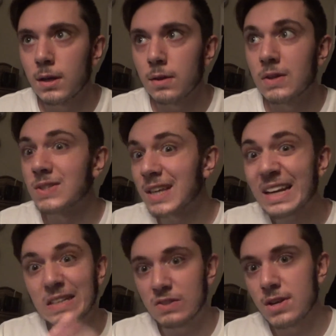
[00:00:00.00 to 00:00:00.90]
the
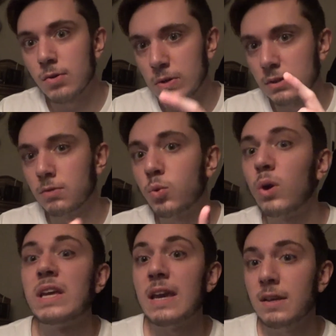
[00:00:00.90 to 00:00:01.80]
second series of
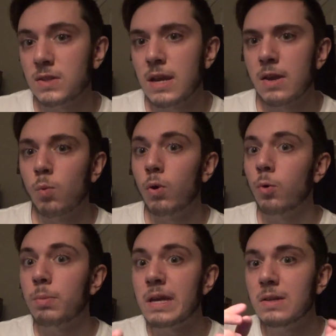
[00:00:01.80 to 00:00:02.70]
2018,
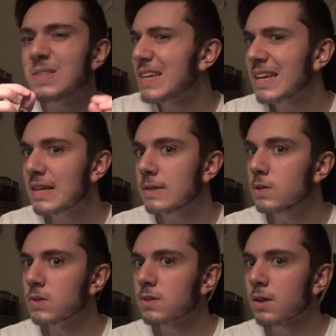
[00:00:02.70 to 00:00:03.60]
will be
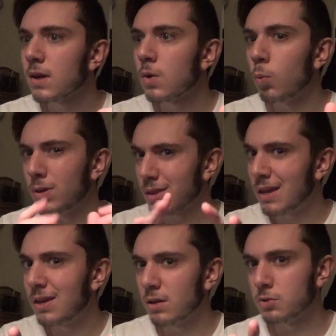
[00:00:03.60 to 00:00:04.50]
teased
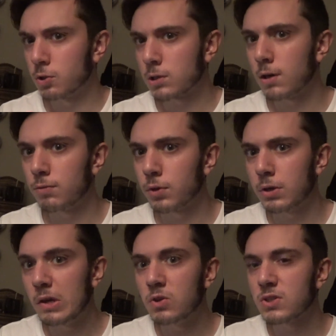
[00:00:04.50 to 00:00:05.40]
within Undercover.
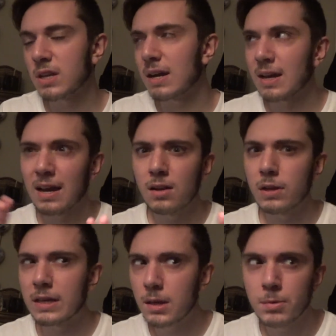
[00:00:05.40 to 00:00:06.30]
You just gotta kind of
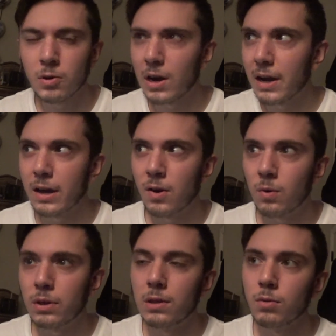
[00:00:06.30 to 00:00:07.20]
like keep your eye
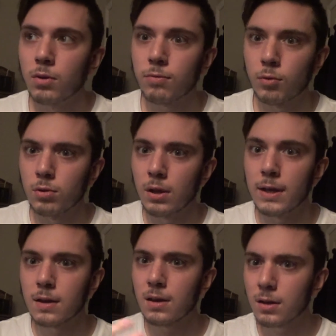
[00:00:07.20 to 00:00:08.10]
out and look for
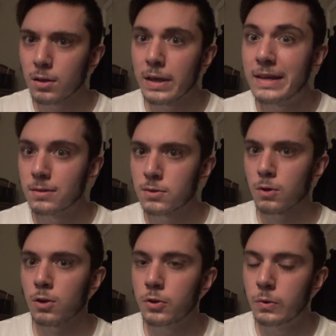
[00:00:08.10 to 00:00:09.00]
like hints
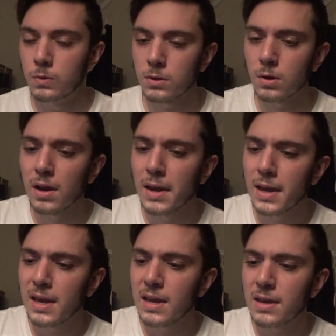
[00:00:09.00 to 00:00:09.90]
or clues or
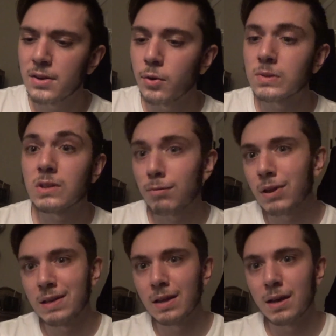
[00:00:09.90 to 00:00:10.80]
you know stuff
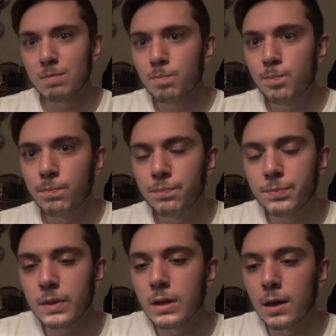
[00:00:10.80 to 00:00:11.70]
like that.
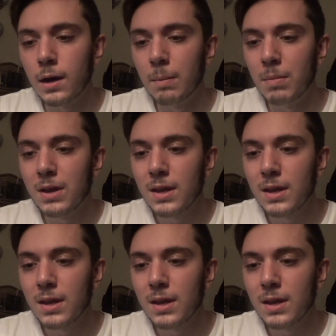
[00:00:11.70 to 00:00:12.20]
Um,